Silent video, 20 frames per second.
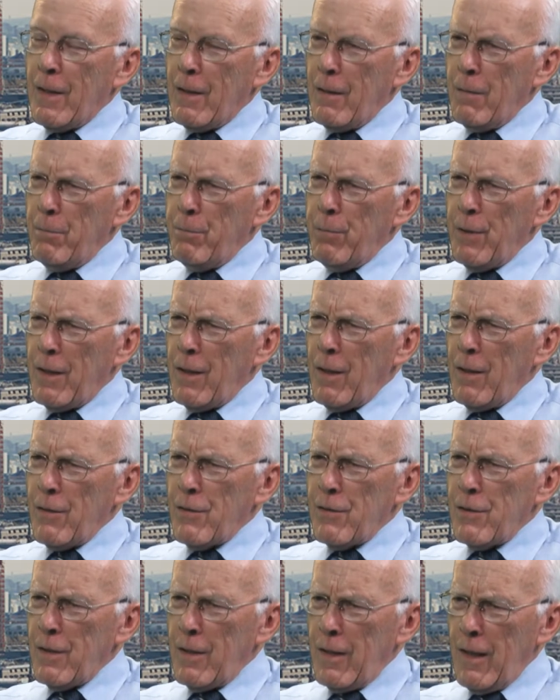
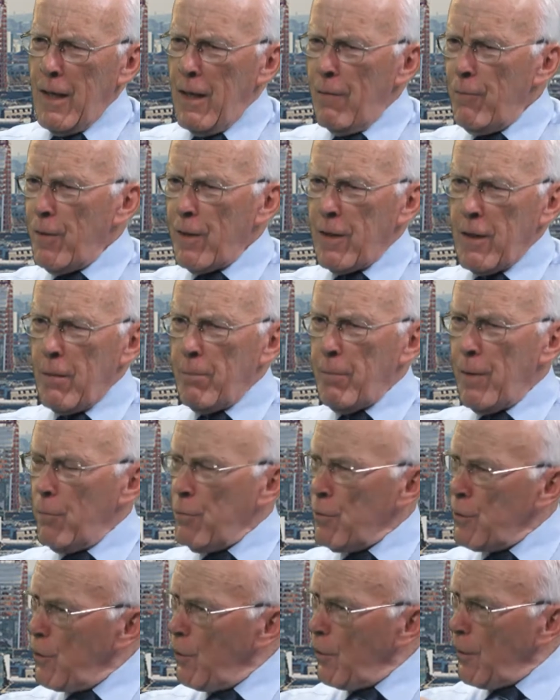Because every company
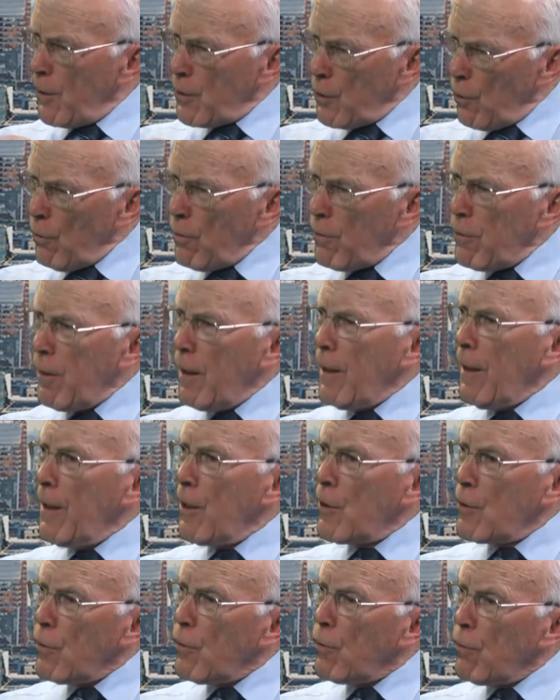was doing its own thing in
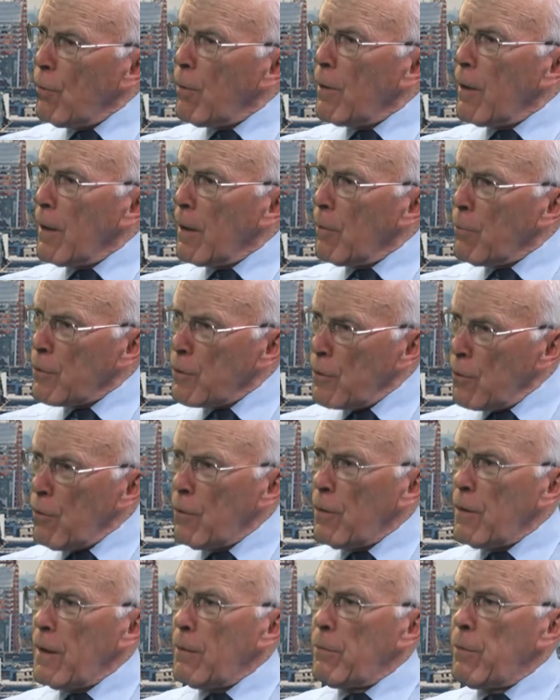its own way. There was no
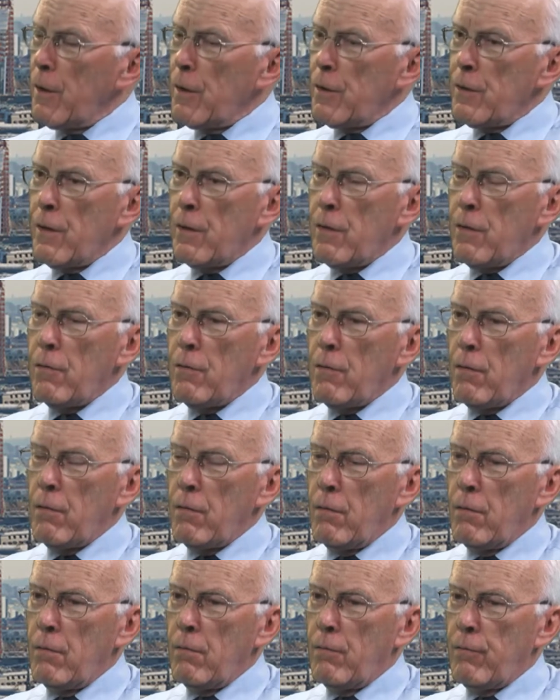collaboration at
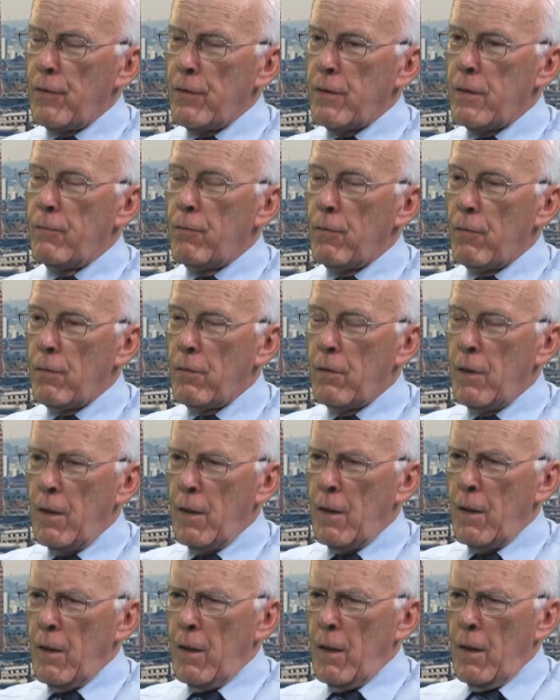all, first of all.
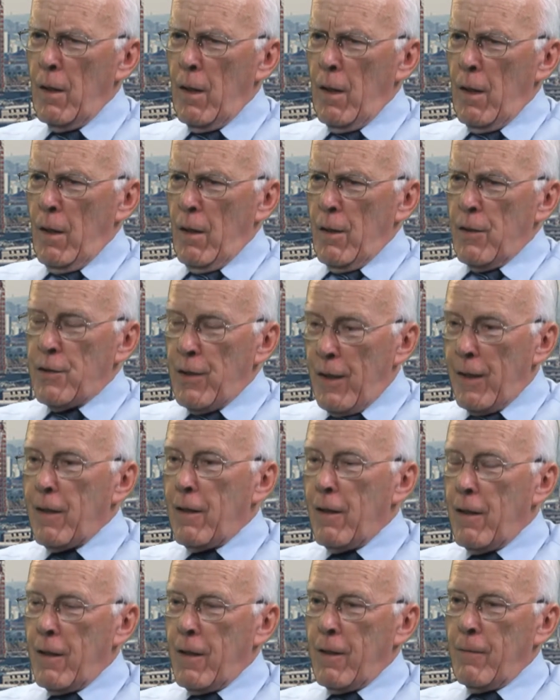
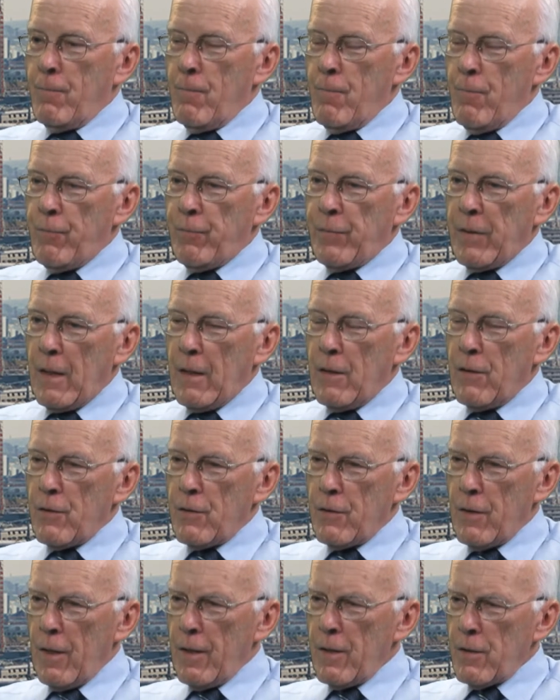Secondly, the
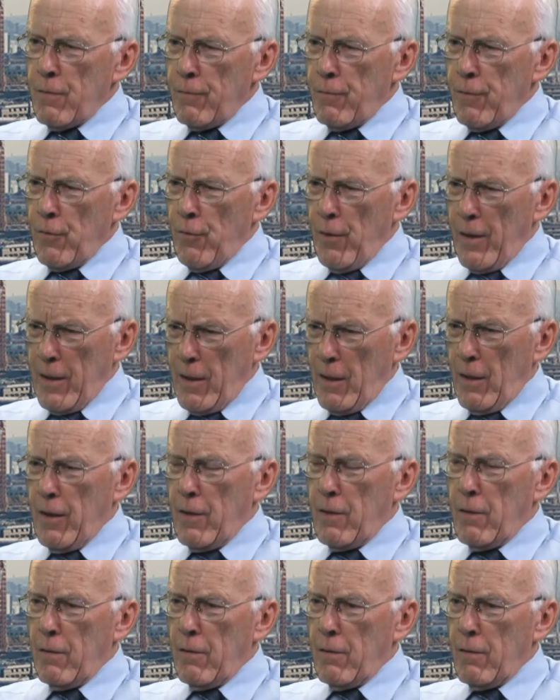size of the
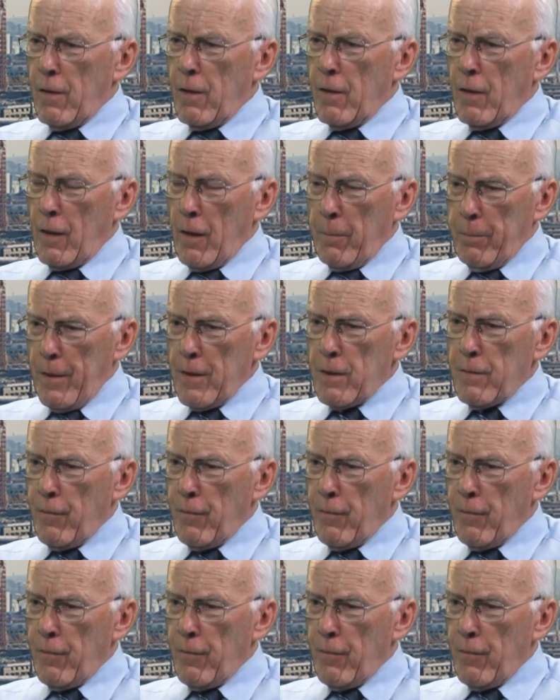regulator and the capacity of the